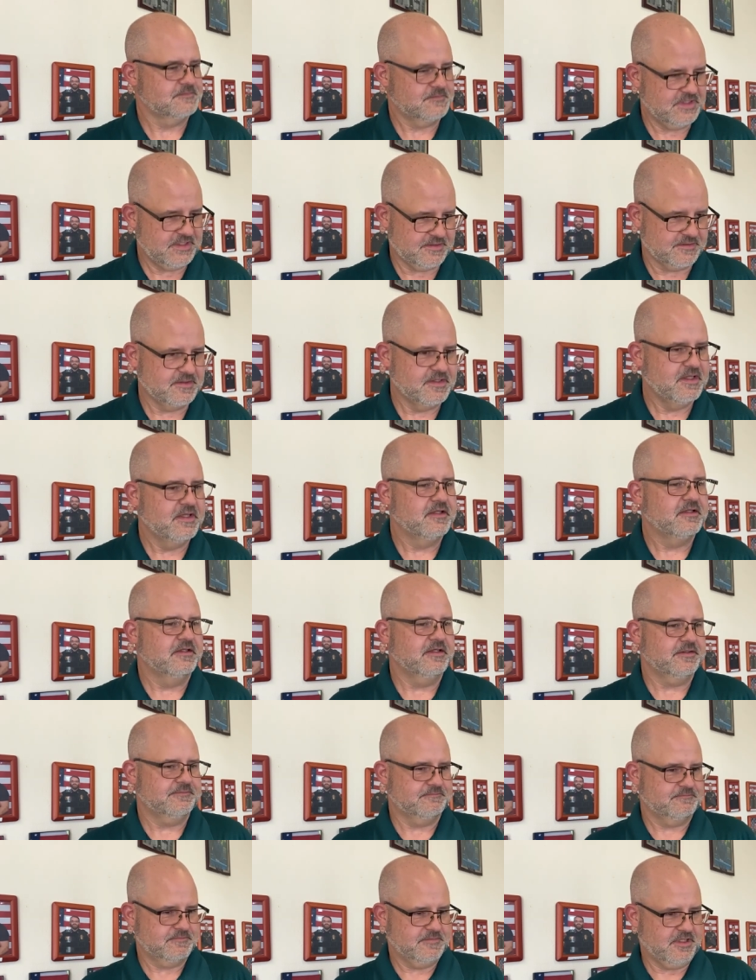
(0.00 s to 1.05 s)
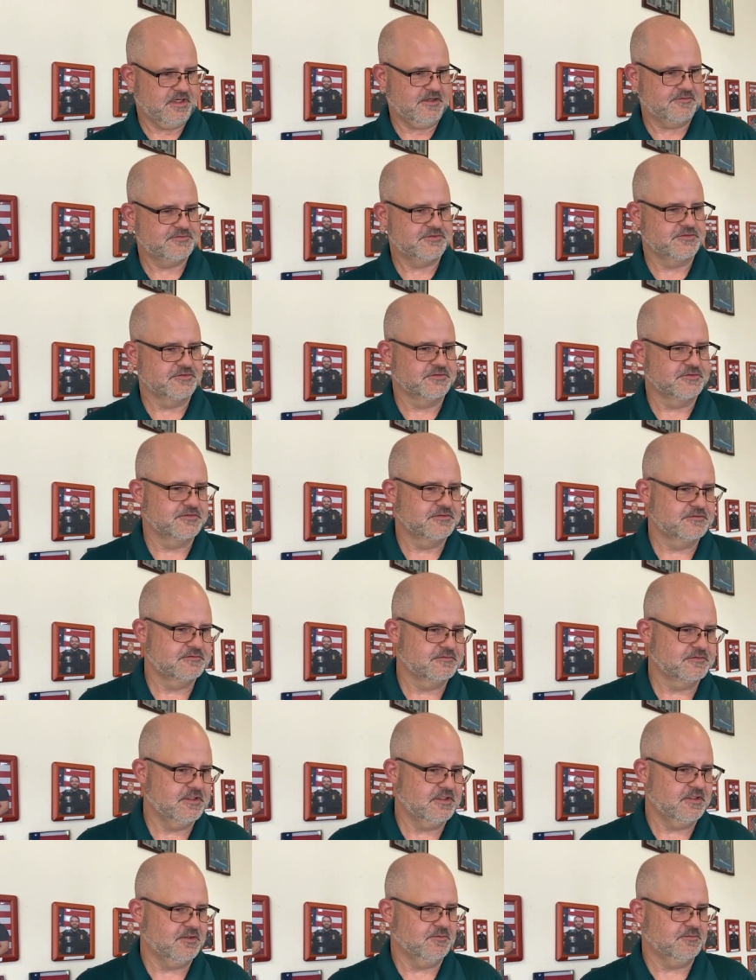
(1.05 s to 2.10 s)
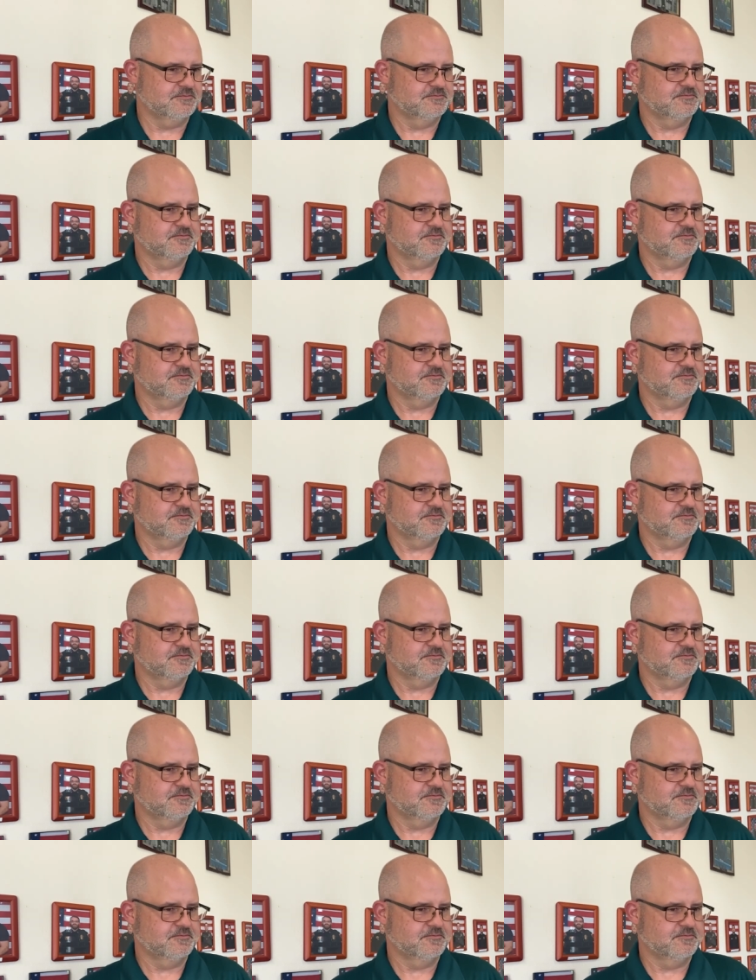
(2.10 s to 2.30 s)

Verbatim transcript: Yeah, yeah. The officers, uh,